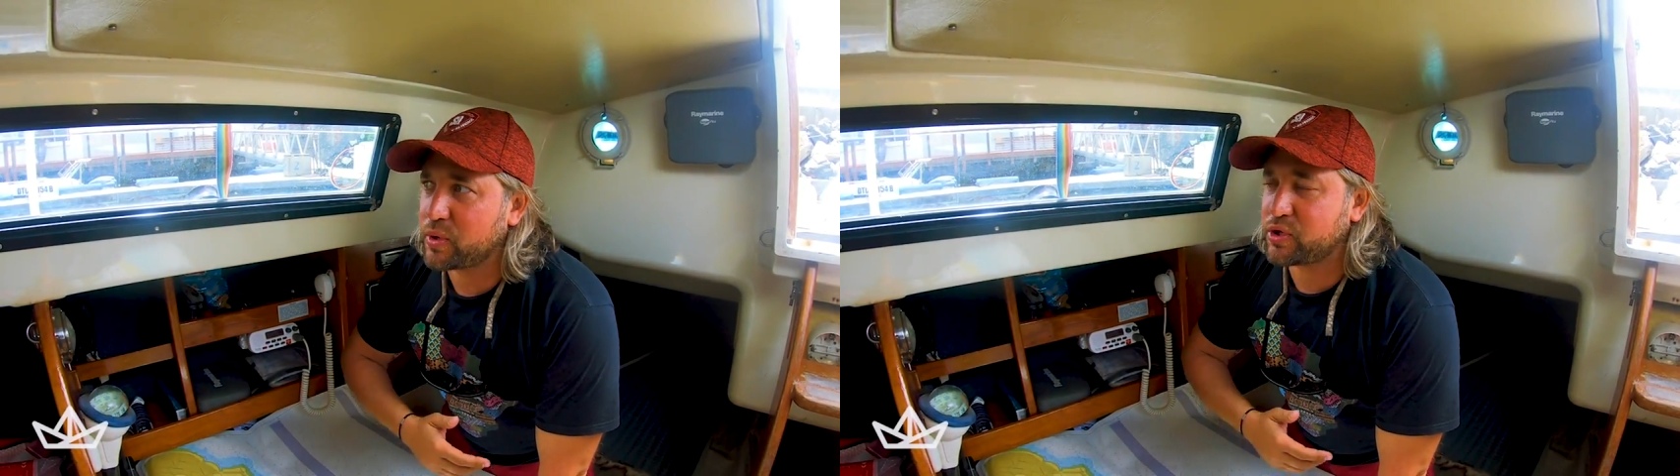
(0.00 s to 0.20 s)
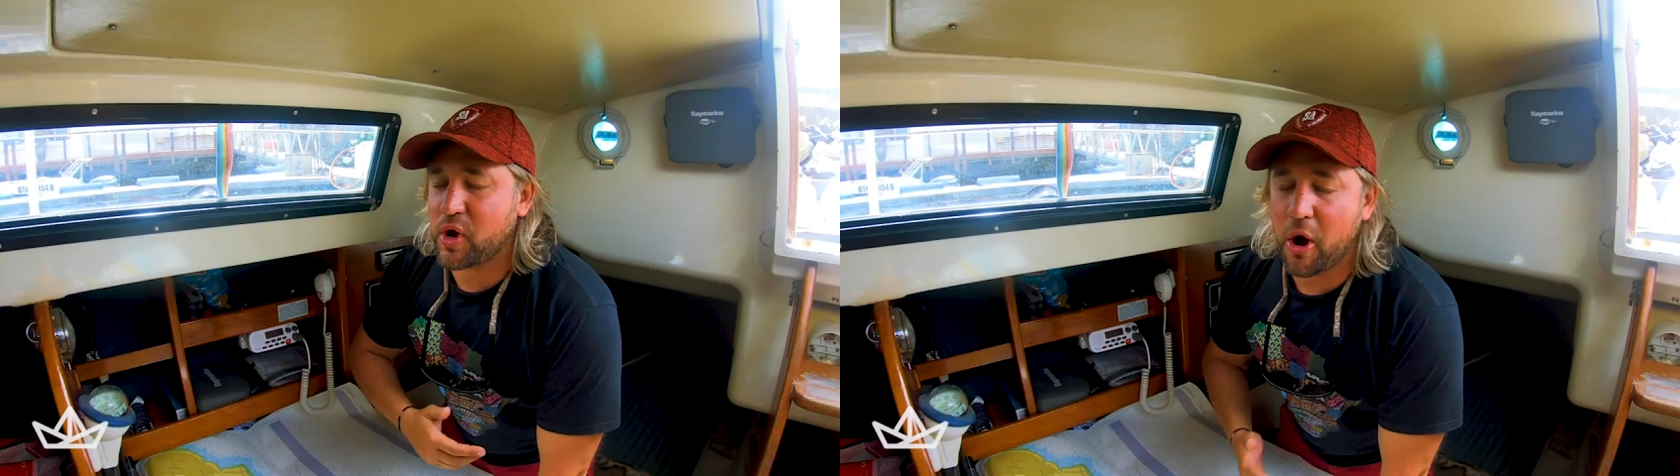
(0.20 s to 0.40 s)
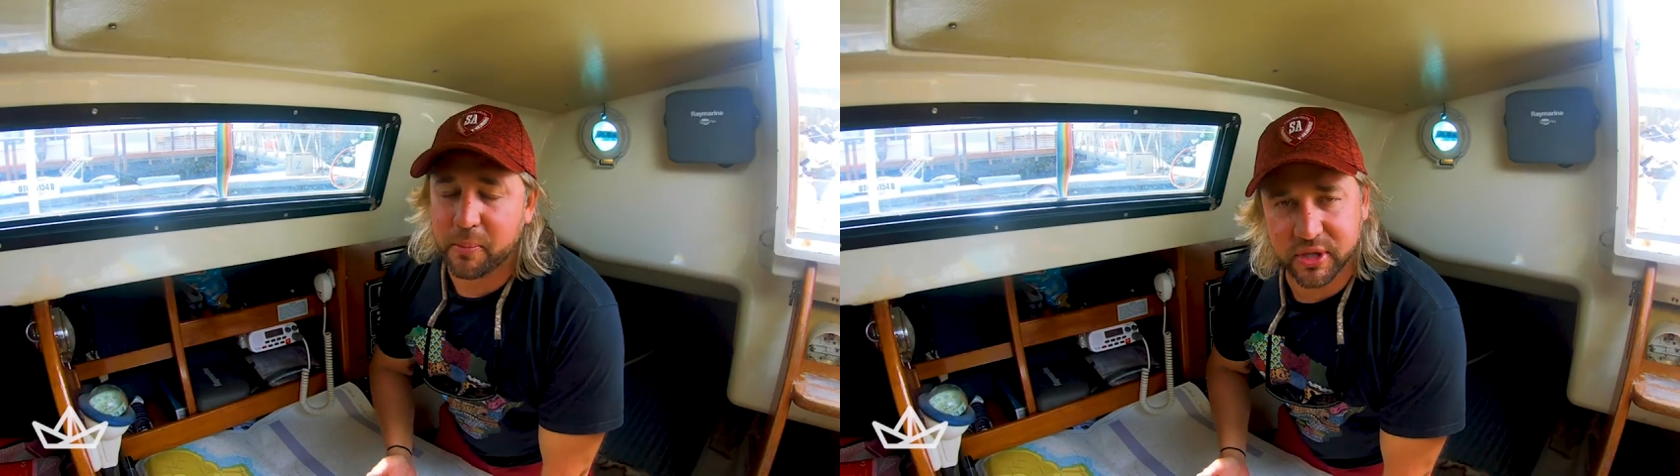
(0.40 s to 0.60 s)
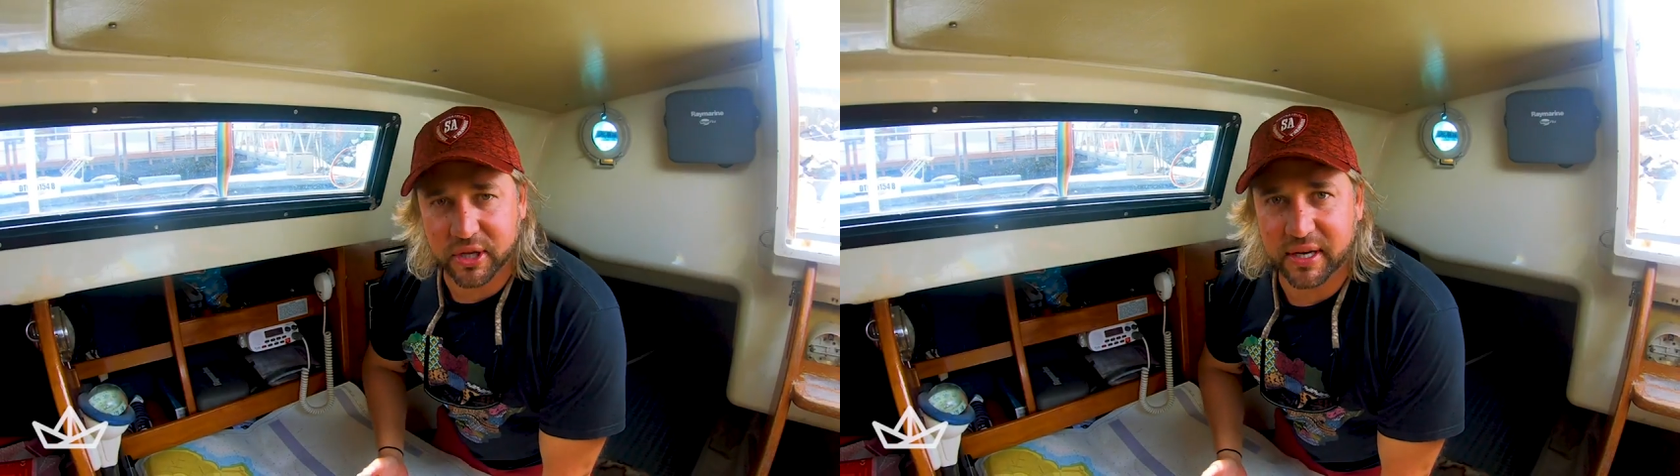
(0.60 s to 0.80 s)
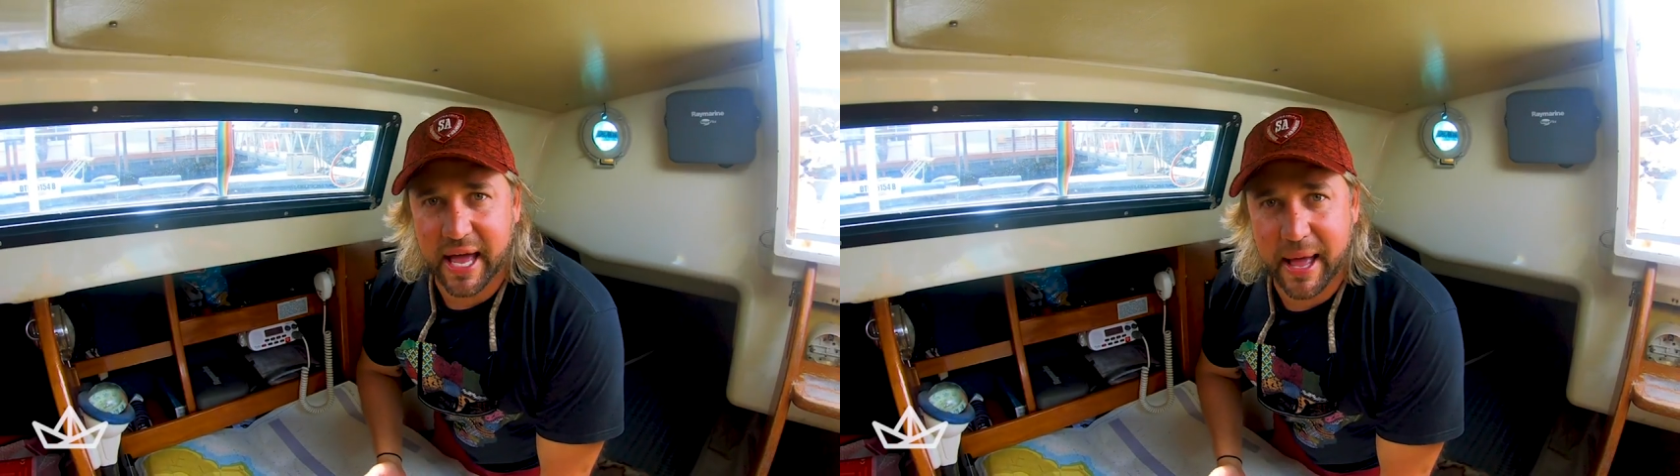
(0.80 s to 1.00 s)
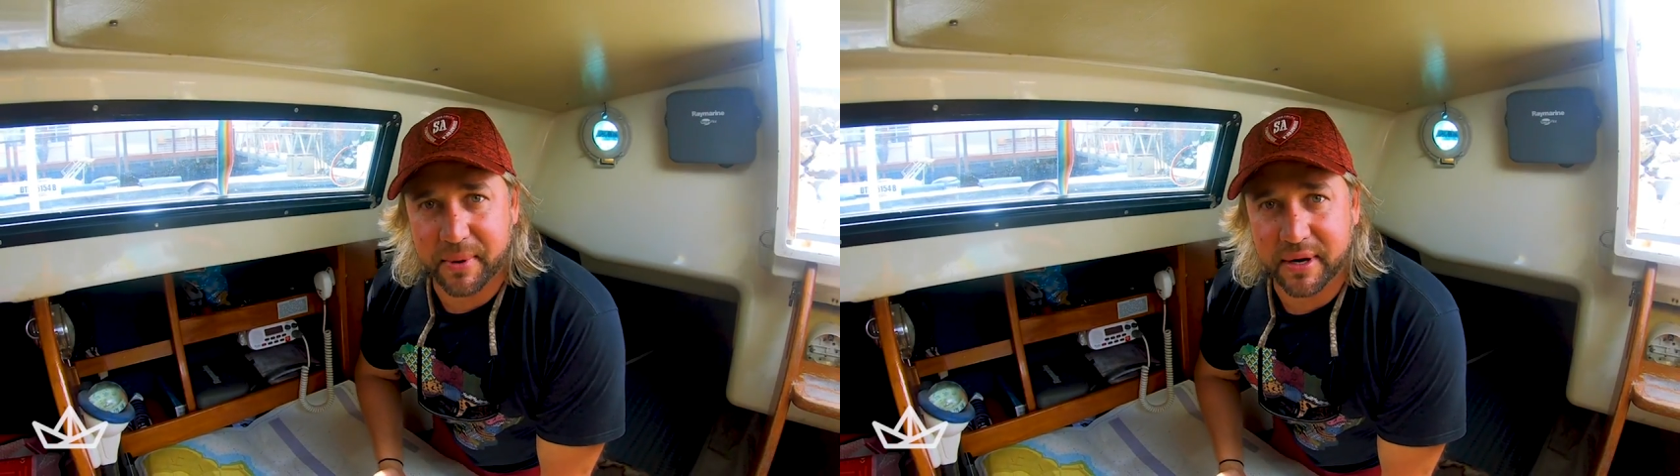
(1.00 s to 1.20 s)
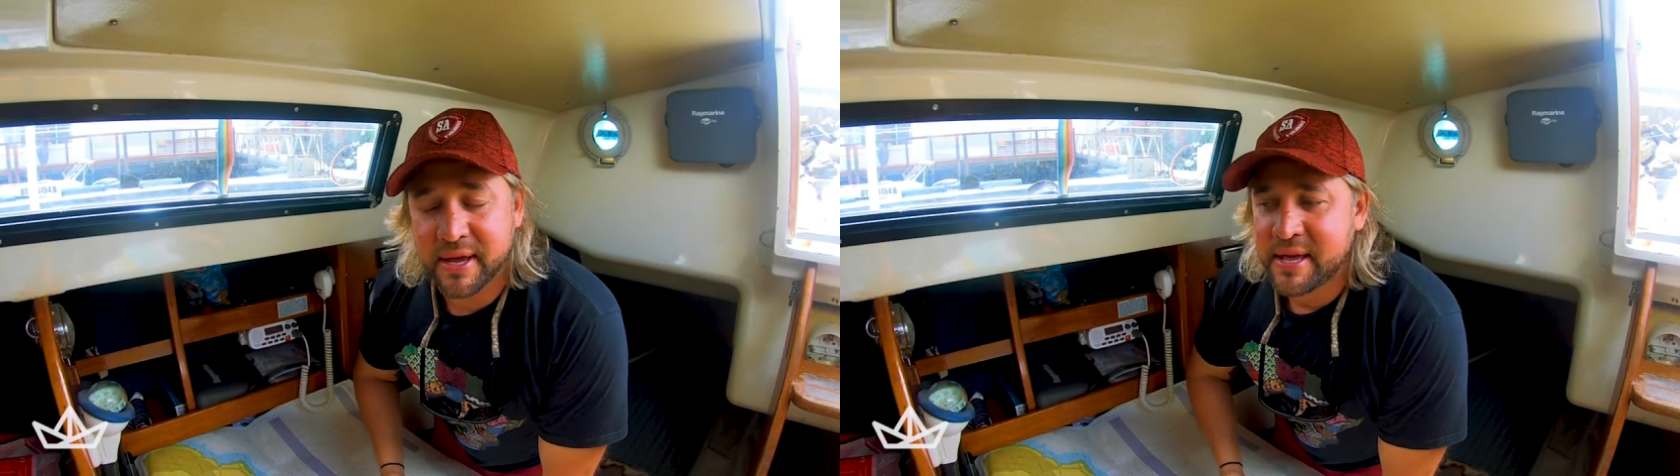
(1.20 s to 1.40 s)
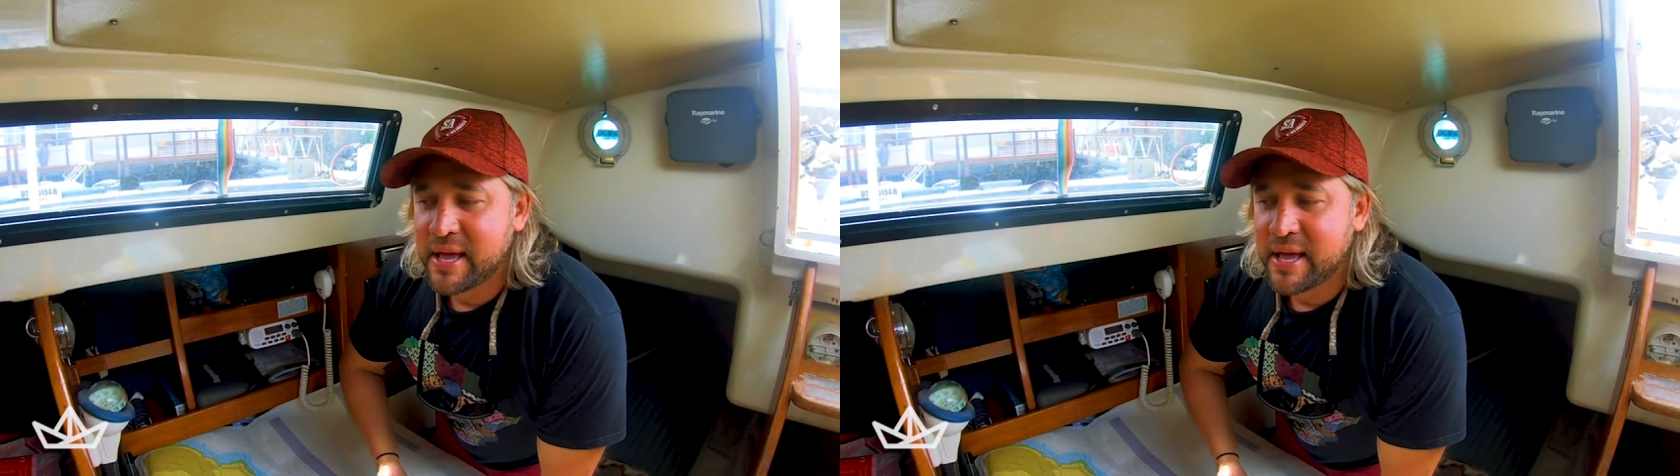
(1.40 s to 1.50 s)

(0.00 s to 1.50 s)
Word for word: which we hope is not going to happen,